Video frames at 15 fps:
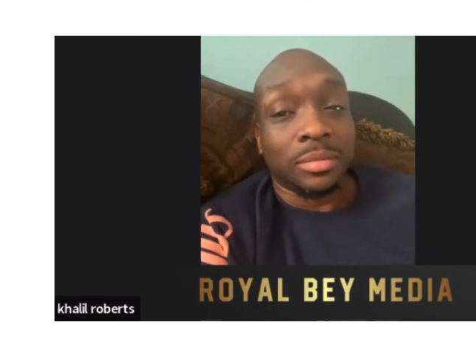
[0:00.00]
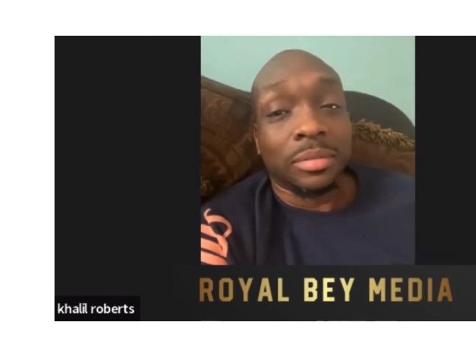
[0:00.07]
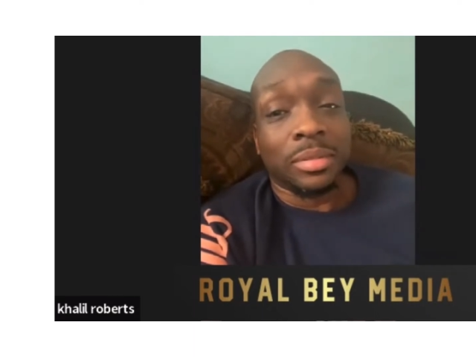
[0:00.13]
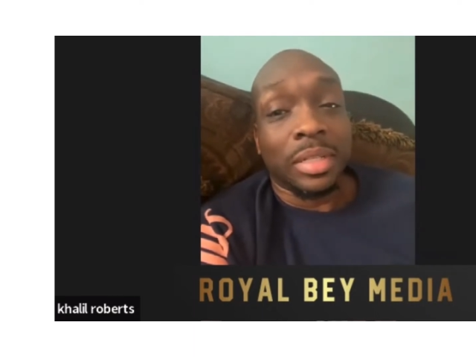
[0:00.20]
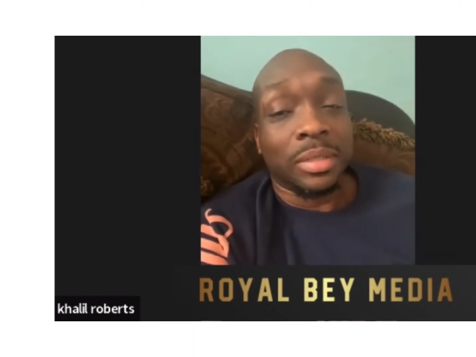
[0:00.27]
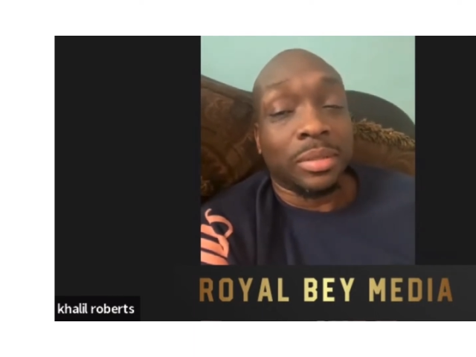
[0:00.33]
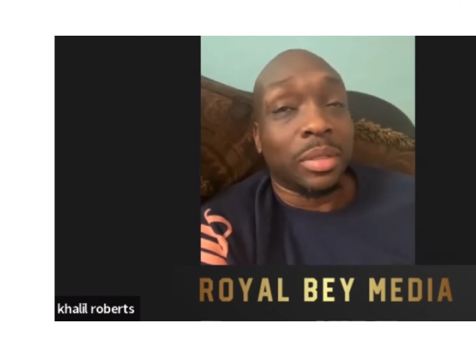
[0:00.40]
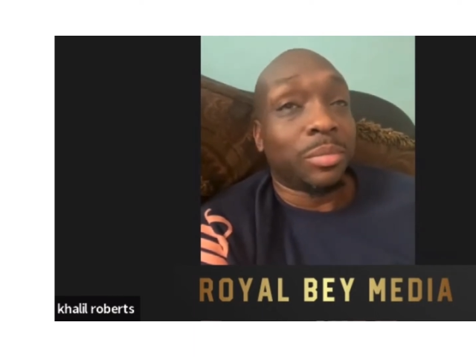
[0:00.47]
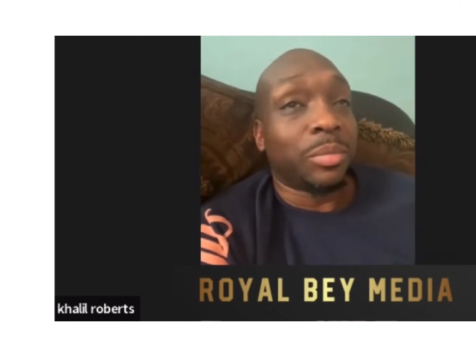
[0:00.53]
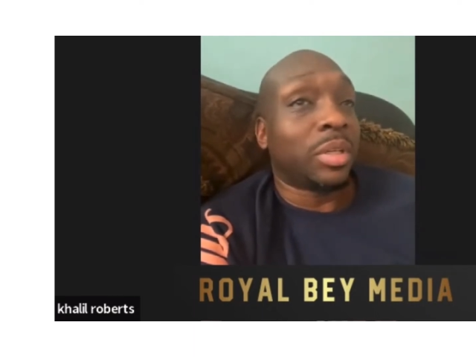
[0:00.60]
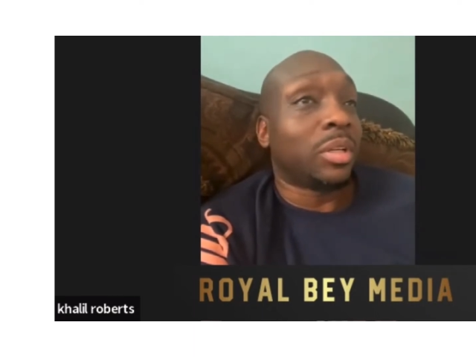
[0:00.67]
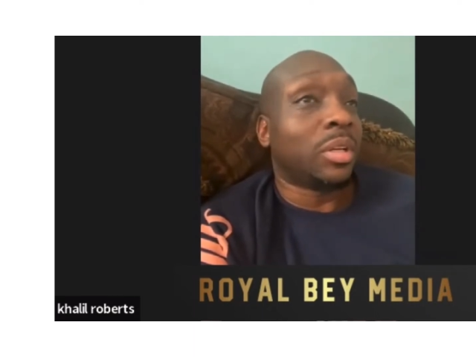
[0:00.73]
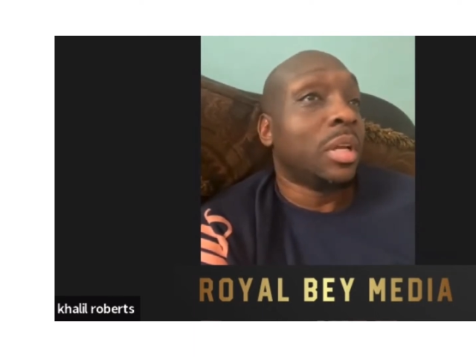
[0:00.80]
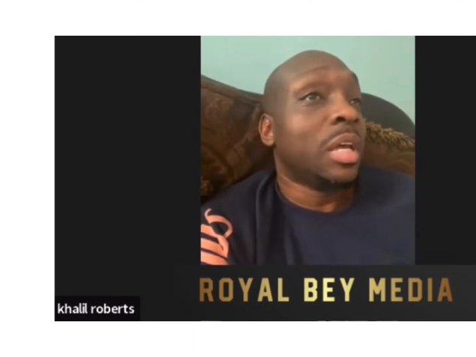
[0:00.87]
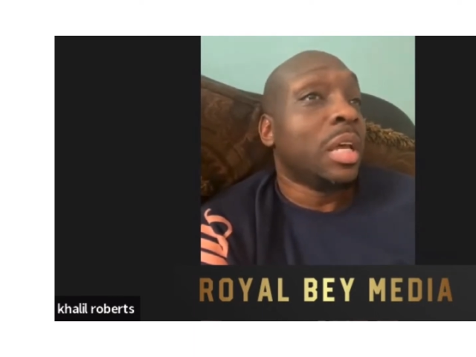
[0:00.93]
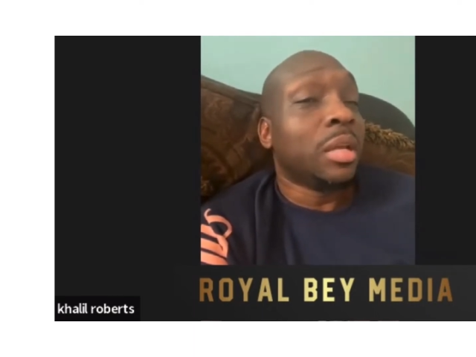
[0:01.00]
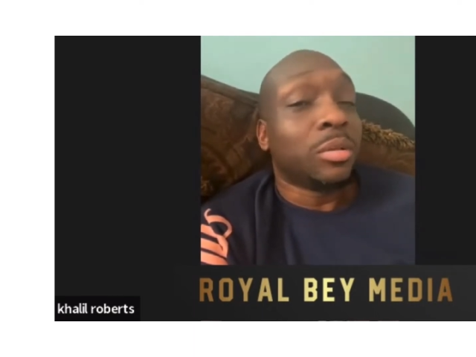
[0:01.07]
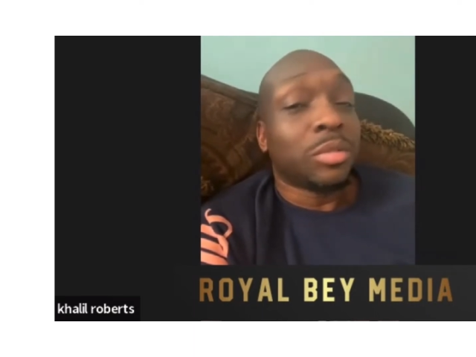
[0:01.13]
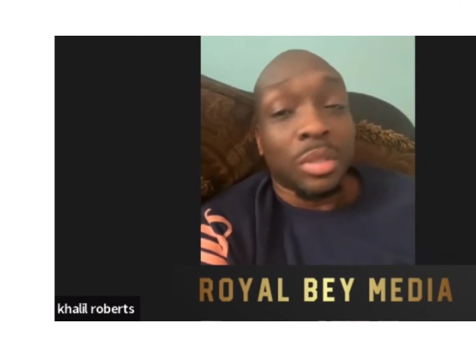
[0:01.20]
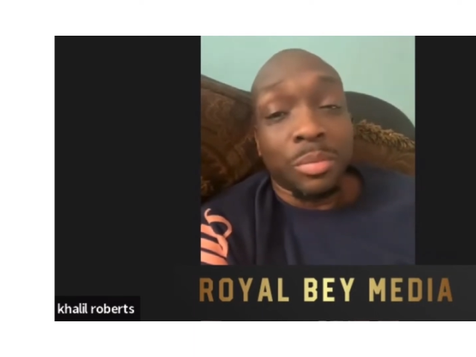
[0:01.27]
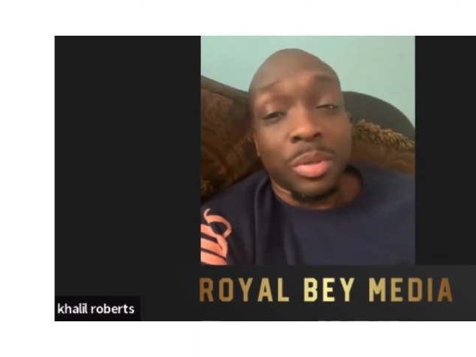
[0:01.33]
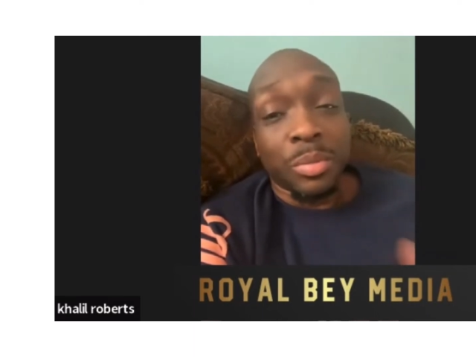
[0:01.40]
Like,
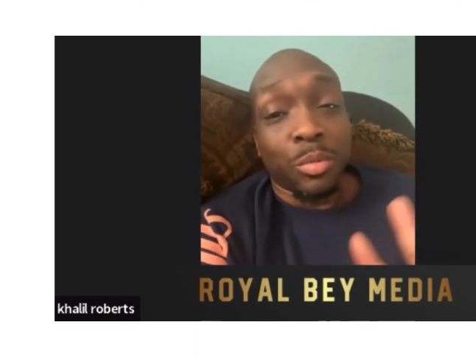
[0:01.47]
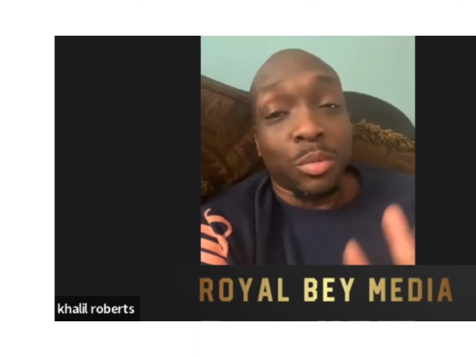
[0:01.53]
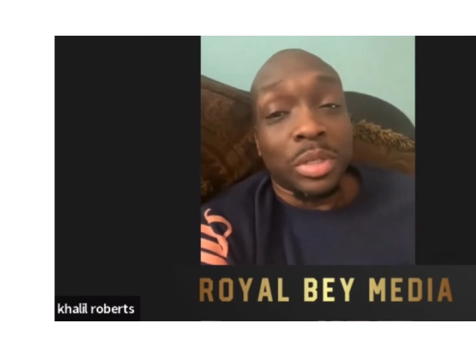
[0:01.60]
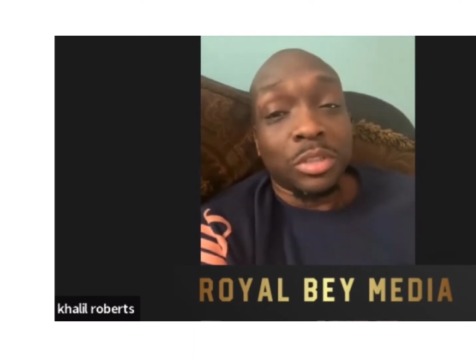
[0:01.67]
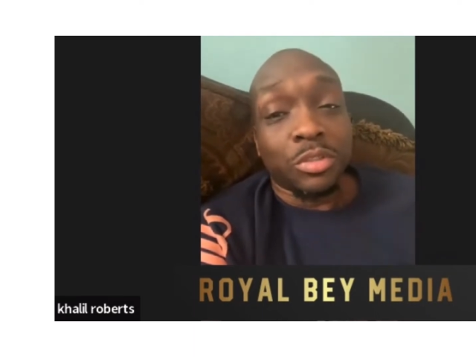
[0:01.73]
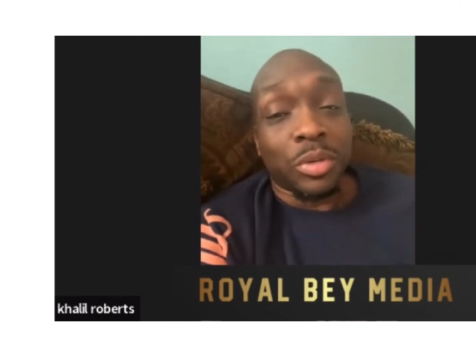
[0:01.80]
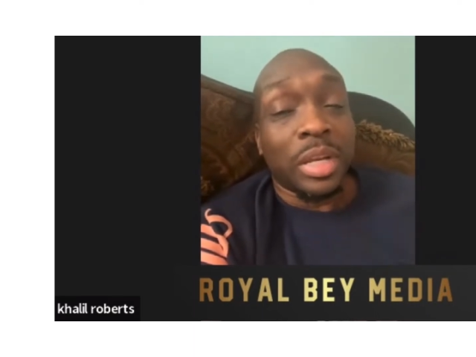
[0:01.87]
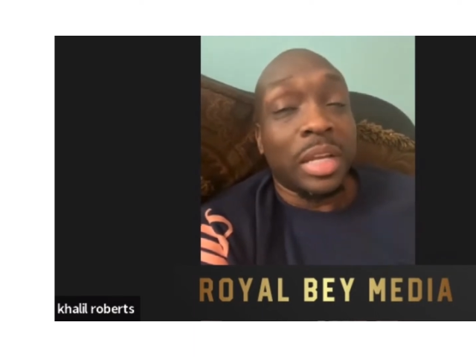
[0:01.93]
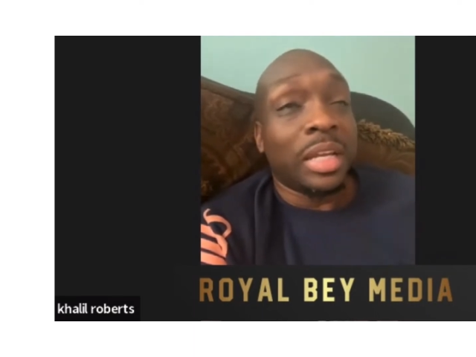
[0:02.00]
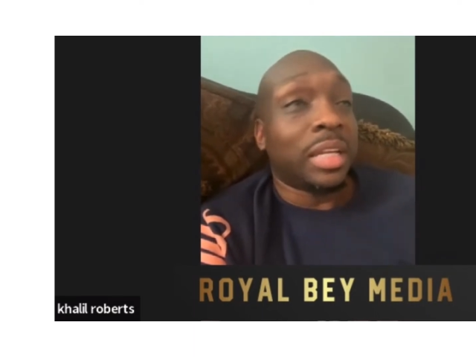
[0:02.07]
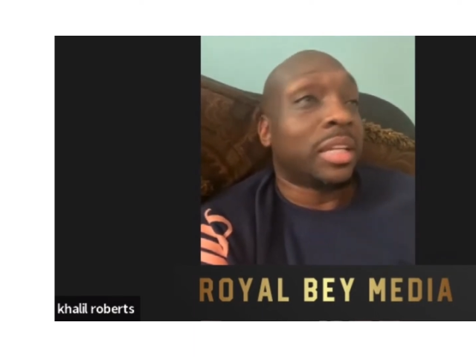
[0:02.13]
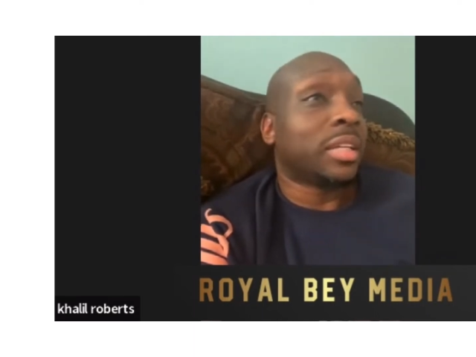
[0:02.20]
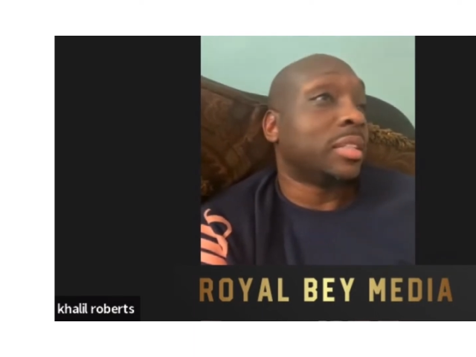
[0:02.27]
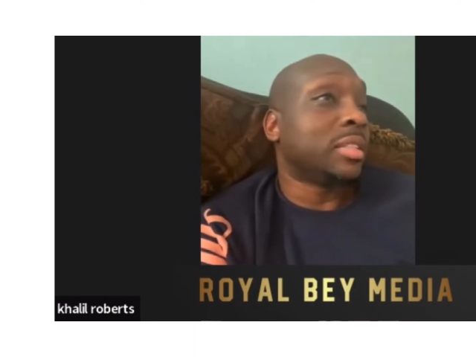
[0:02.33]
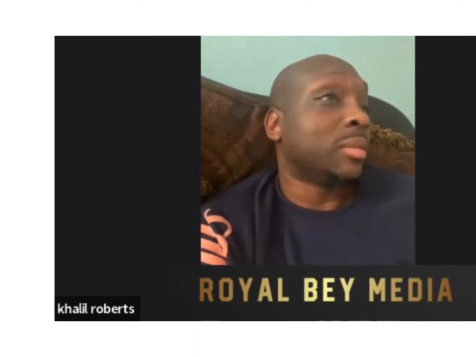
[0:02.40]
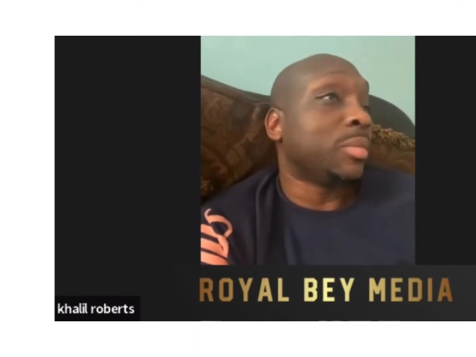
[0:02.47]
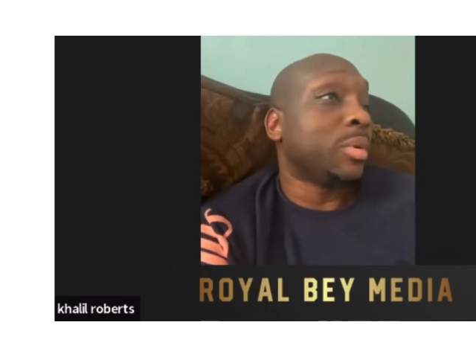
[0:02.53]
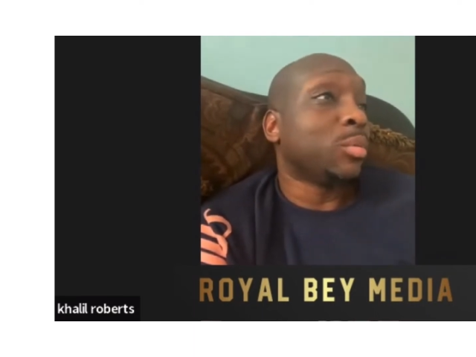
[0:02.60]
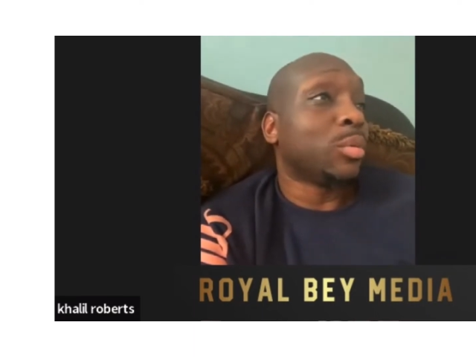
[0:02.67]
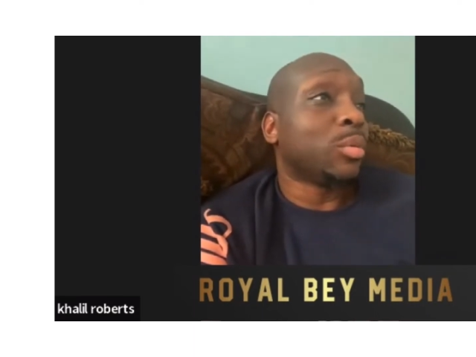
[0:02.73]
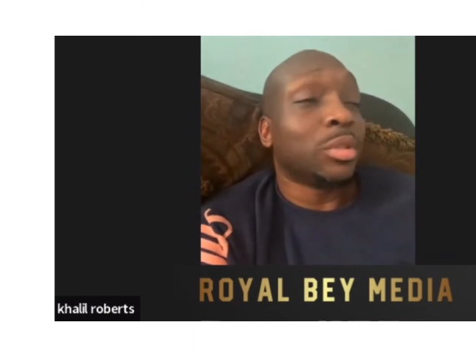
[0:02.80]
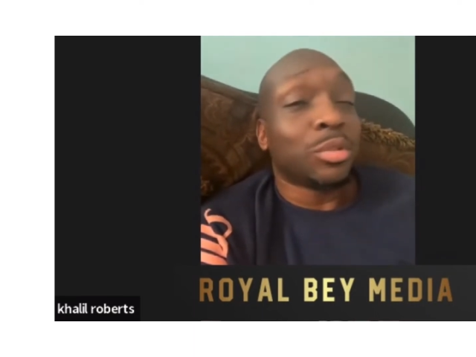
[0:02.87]
some people want to drink and some
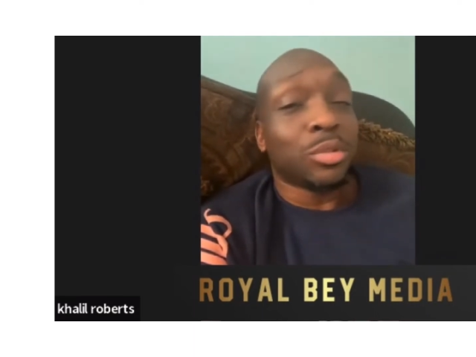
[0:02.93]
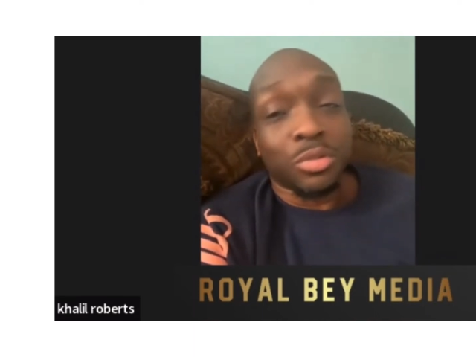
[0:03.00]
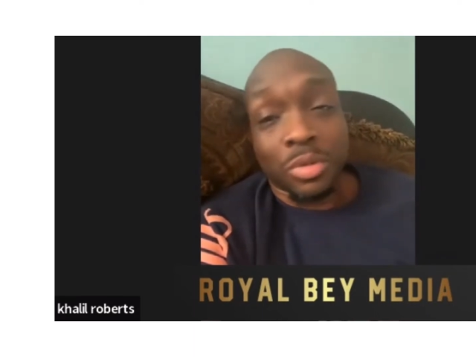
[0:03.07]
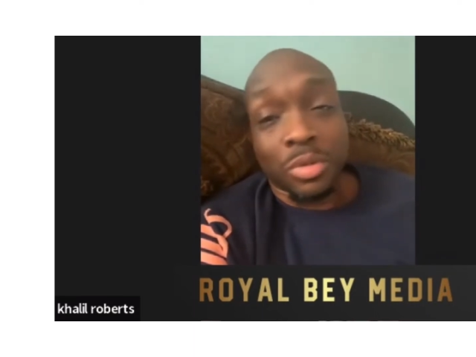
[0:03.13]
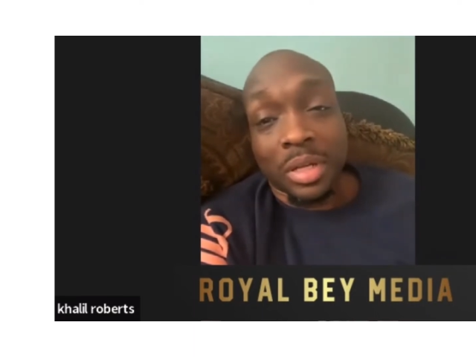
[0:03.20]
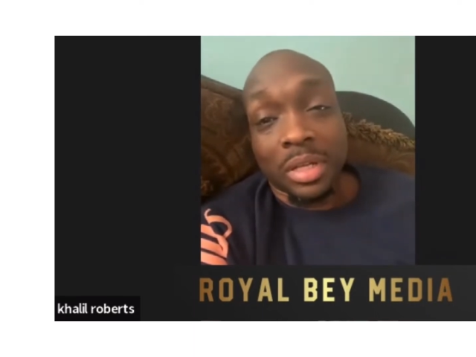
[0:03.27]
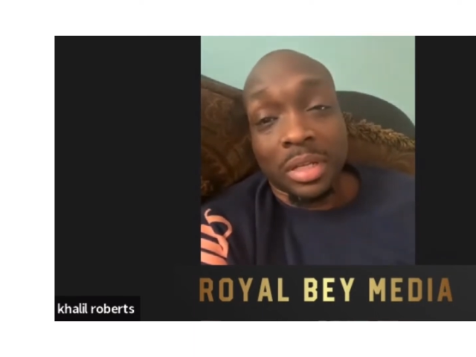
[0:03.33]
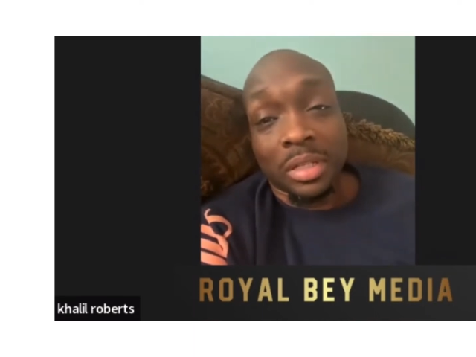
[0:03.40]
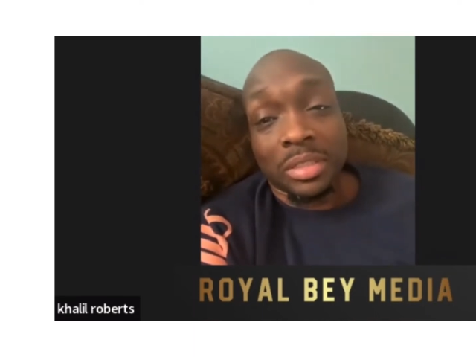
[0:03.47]
people want to do drugs.